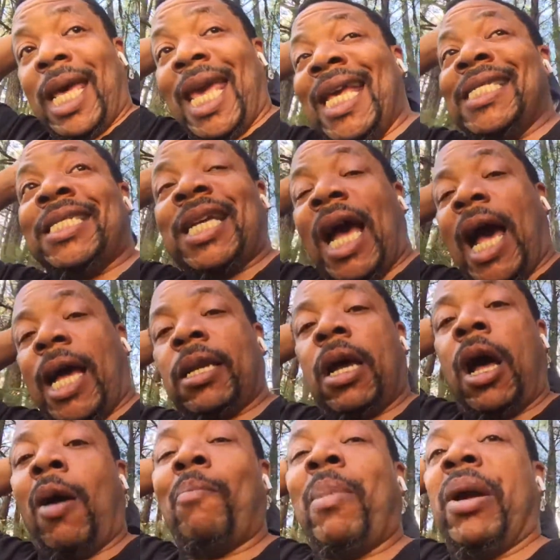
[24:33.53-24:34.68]
He's got
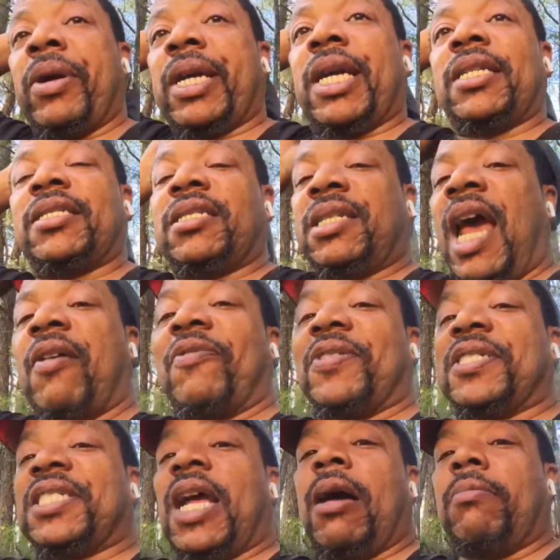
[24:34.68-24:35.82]
American
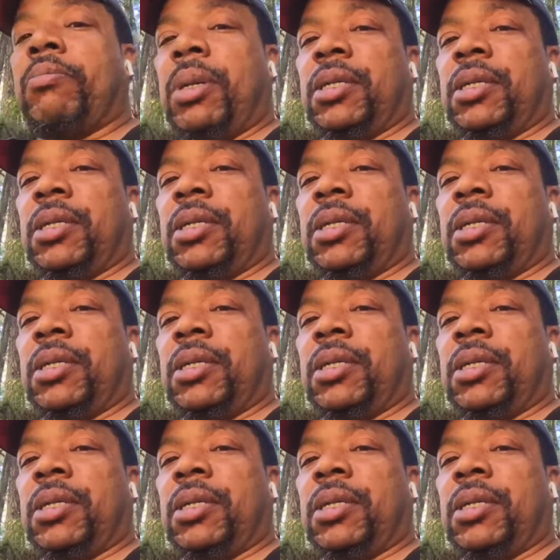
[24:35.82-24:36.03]
Staffordshire